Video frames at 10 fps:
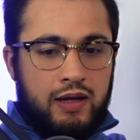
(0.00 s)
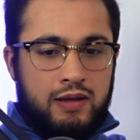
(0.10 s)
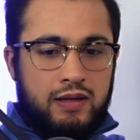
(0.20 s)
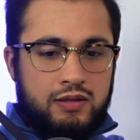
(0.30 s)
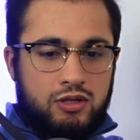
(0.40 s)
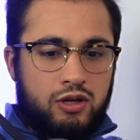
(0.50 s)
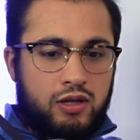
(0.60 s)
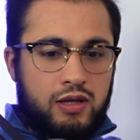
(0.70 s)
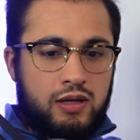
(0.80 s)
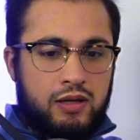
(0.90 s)
think
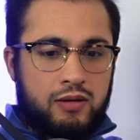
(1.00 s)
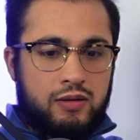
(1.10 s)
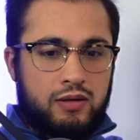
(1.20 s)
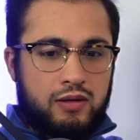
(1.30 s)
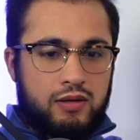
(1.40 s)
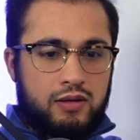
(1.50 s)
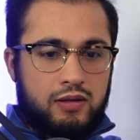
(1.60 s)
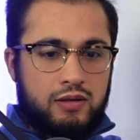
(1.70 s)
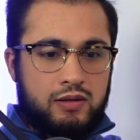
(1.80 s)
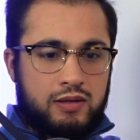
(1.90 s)
Turkey
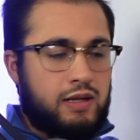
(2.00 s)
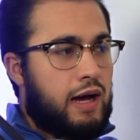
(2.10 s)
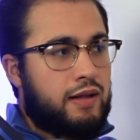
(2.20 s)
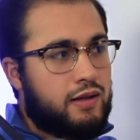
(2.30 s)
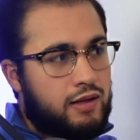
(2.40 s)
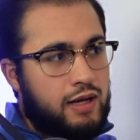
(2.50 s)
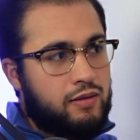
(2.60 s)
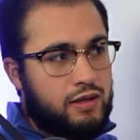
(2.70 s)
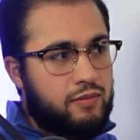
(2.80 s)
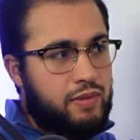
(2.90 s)
denied the claim
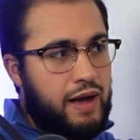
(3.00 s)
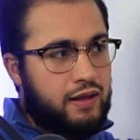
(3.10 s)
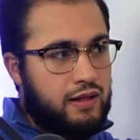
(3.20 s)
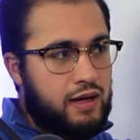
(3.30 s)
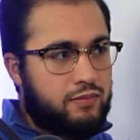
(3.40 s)
that they backed them.